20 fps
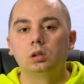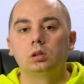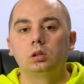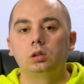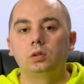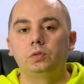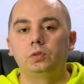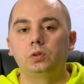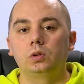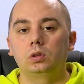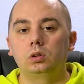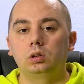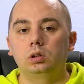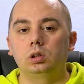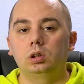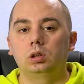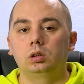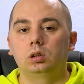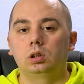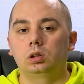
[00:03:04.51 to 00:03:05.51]
If your
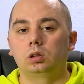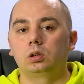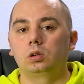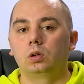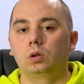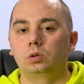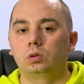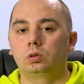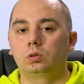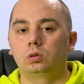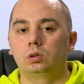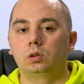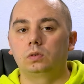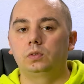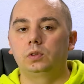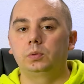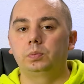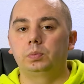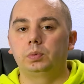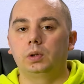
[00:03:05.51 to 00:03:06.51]
DNS goes to the
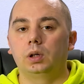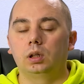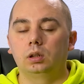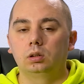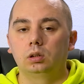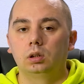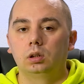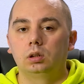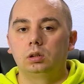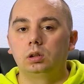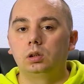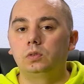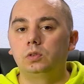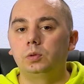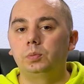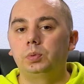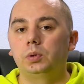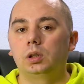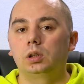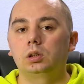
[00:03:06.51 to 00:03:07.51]

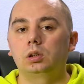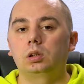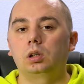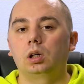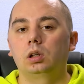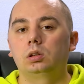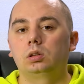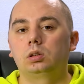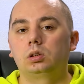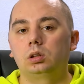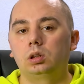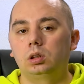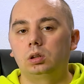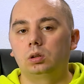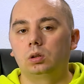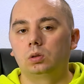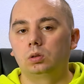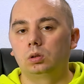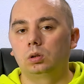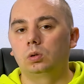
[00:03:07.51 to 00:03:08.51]
VPN can see
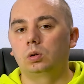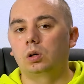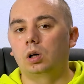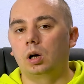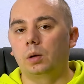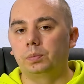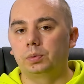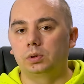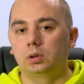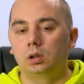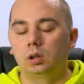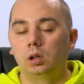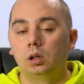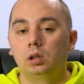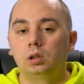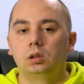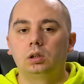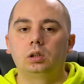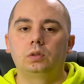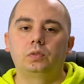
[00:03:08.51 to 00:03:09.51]
those lookups.
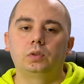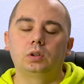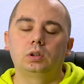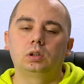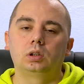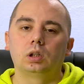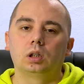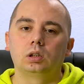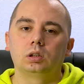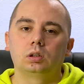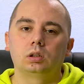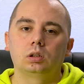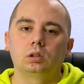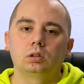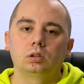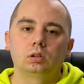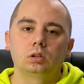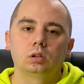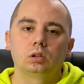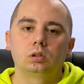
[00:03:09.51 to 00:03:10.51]
If it
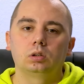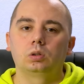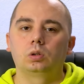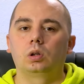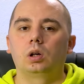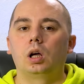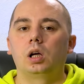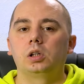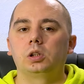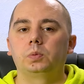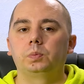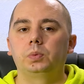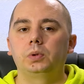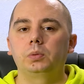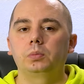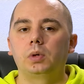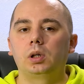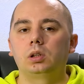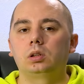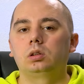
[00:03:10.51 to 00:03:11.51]
doesn't, your ISP
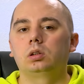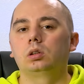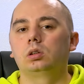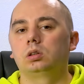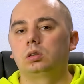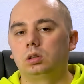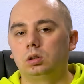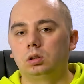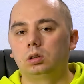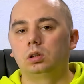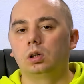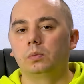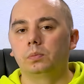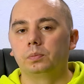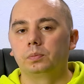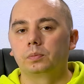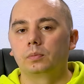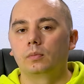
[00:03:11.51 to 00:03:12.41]
might still see them.